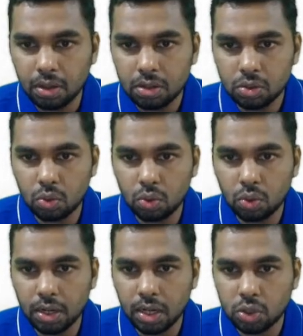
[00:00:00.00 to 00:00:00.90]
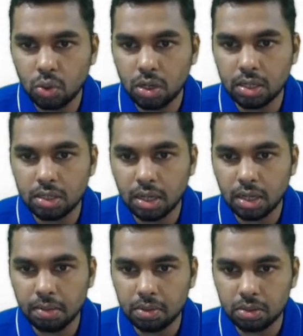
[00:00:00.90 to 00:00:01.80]
So in Ashoka's
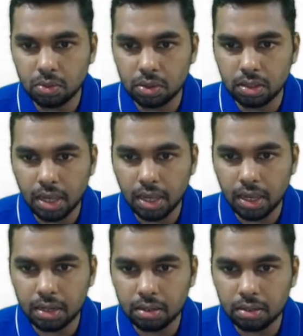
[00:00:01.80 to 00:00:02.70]
time this was there,